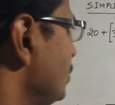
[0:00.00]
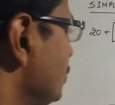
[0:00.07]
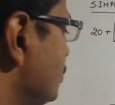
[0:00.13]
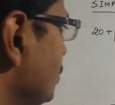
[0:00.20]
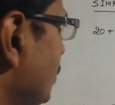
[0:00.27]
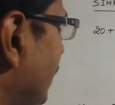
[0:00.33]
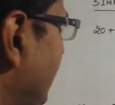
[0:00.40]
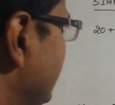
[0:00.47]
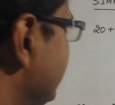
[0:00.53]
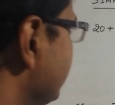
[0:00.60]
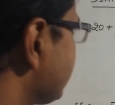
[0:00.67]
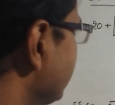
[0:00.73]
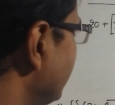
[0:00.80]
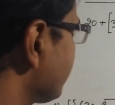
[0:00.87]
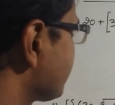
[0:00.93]
So I'll
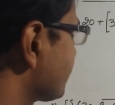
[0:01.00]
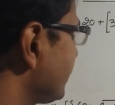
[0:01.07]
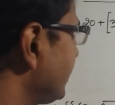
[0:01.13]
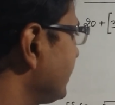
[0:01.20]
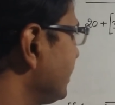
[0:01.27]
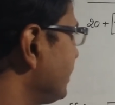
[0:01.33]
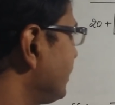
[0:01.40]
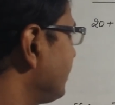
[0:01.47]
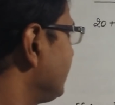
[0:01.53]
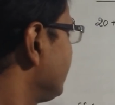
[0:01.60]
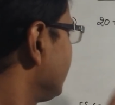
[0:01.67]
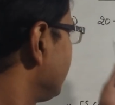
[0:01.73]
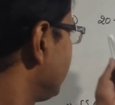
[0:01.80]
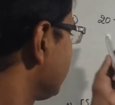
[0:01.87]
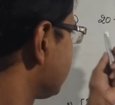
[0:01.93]
just illustrate
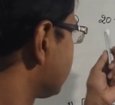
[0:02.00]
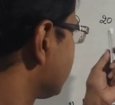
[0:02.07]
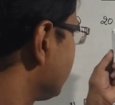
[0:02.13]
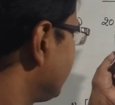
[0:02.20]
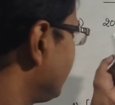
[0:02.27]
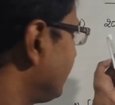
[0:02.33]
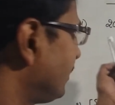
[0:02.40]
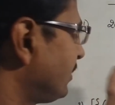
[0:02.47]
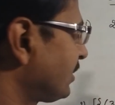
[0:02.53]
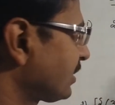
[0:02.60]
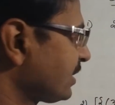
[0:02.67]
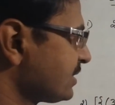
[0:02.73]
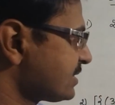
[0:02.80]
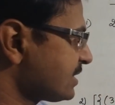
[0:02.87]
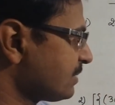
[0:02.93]
this
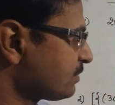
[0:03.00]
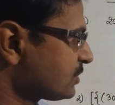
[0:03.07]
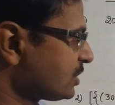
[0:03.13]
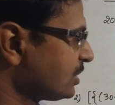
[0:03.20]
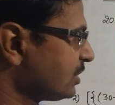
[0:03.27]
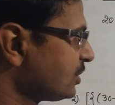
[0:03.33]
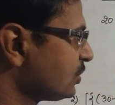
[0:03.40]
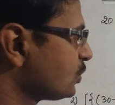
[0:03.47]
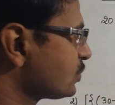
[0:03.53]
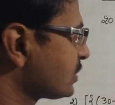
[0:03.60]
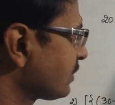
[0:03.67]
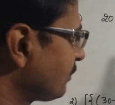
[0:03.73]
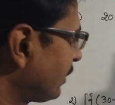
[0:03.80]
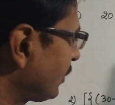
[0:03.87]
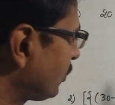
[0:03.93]
concept
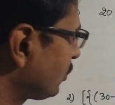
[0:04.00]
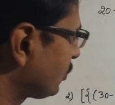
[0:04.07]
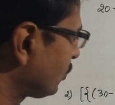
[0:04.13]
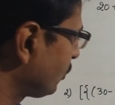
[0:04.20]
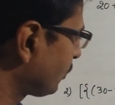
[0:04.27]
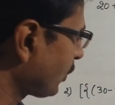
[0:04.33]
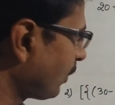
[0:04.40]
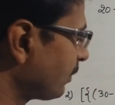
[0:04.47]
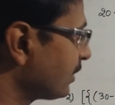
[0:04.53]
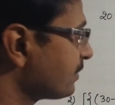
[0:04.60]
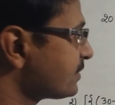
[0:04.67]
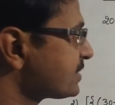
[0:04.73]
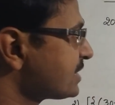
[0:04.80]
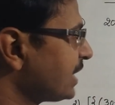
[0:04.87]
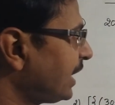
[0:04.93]
using one or two
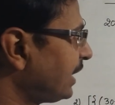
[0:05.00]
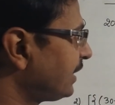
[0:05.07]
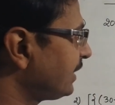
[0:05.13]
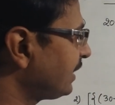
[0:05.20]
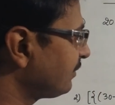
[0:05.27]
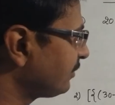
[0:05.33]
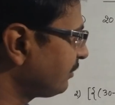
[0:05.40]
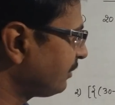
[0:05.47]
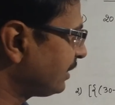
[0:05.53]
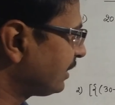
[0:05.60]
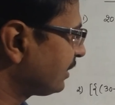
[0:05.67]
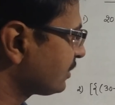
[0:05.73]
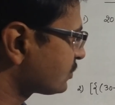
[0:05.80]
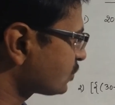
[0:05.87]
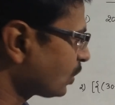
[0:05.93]
problems, and then we
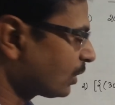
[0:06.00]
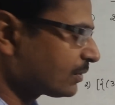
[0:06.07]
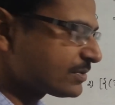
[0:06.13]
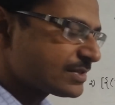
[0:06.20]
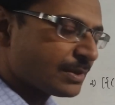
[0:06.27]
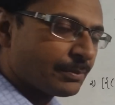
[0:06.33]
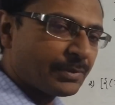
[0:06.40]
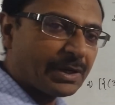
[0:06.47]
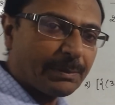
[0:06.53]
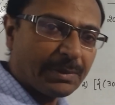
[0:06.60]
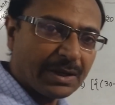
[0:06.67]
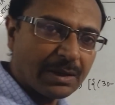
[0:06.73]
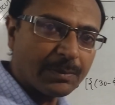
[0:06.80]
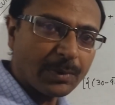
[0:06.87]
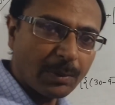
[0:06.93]
will solve some
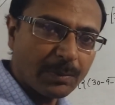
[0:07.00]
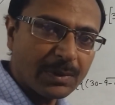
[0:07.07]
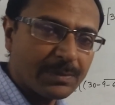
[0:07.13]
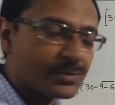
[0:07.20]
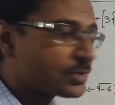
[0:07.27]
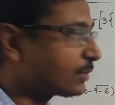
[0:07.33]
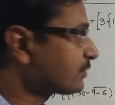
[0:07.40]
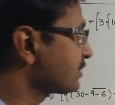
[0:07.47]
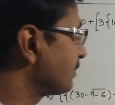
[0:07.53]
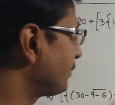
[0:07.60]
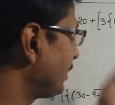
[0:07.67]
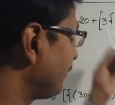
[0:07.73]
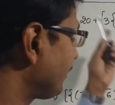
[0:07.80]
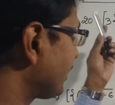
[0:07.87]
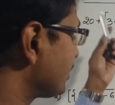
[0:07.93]
typical problems of
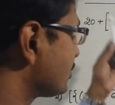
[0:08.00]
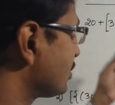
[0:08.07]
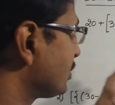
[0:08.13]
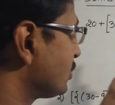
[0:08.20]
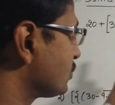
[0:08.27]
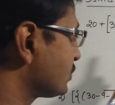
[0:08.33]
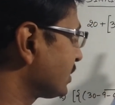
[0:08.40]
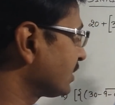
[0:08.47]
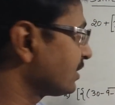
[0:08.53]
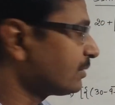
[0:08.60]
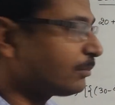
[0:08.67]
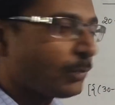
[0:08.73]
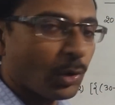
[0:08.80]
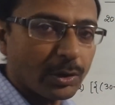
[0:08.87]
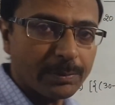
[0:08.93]
simplification
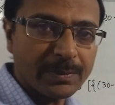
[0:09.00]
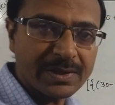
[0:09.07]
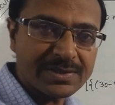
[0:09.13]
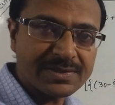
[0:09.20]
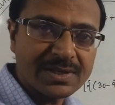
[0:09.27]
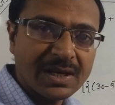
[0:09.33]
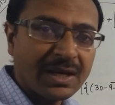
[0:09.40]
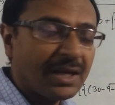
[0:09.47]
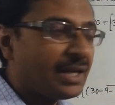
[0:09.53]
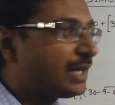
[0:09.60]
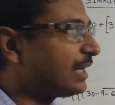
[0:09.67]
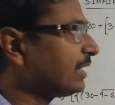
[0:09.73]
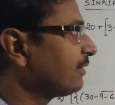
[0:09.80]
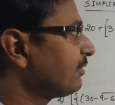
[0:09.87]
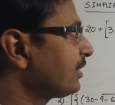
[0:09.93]
using BODMAS
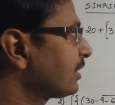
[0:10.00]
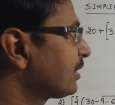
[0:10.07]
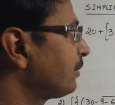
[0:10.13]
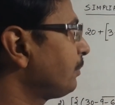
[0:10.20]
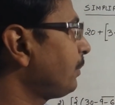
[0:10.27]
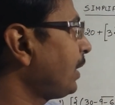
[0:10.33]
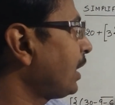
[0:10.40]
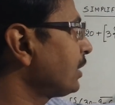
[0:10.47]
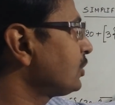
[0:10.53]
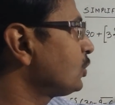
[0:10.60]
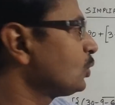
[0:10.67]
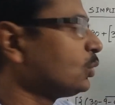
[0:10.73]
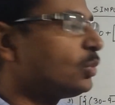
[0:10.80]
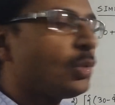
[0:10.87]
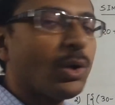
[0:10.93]
in our
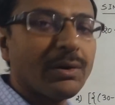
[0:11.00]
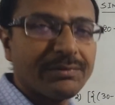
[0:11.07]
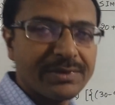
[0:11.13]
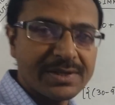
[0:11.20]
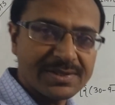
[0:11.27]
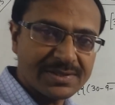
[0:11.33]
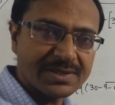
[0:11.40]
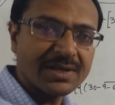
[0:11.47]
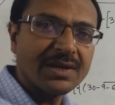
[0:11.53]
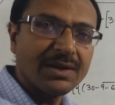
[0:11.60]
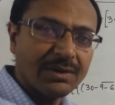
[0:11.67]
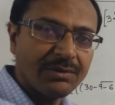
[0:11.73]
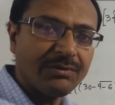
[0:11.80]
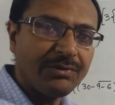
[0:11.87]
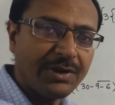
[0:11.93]
part 2 of this
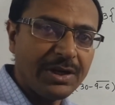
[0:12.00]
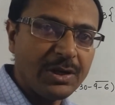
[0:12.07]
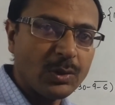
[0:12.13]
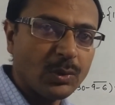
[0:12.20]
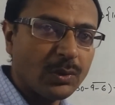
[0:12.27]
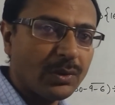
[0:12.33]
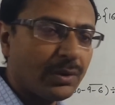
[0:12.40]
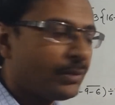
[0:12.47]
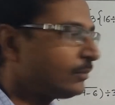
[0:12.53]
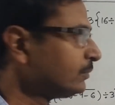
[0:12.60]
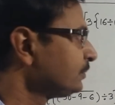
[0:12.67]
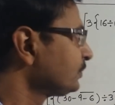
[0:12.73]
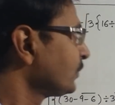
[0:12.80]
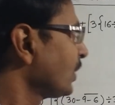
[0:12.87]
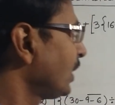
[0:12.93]
video.
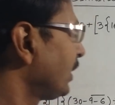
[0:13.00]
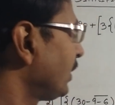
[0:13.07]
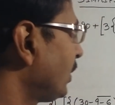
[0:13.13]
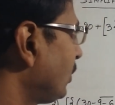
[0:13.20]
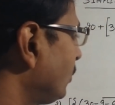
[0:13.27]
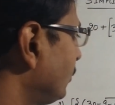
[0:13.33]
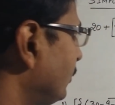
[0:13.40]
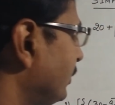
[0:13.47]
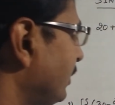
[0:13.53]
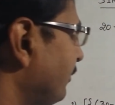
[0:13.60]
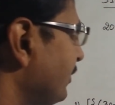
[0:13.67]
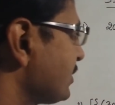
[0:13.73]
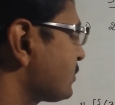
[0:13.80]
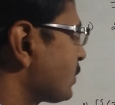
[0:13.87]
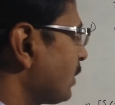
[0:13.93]
Now the
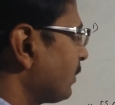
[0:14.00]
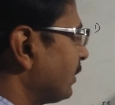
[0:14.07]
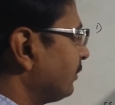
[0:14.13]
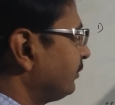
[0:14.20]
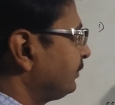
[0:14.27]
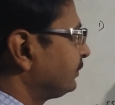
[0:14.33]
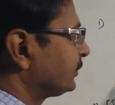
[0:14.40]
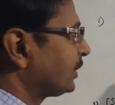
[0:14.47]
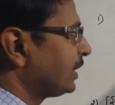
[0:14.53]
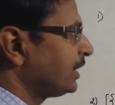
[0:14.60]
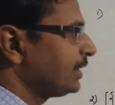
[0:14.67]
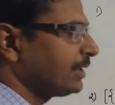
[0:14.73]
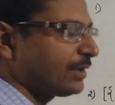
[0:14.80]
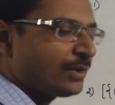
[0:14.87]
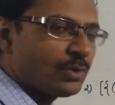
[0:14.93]
first problem
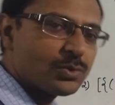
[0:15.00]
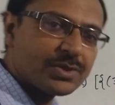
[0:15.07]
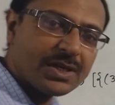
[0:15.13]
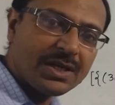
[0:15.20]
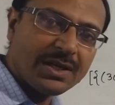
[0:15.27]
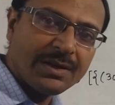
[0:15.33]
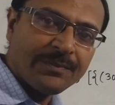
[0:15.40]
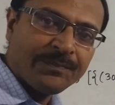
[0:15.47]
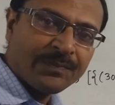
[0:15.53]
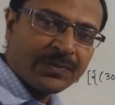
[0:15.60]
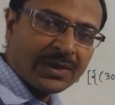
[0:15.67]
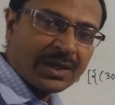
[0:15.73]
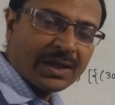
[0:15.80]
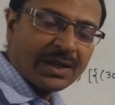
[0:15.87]
here, you see,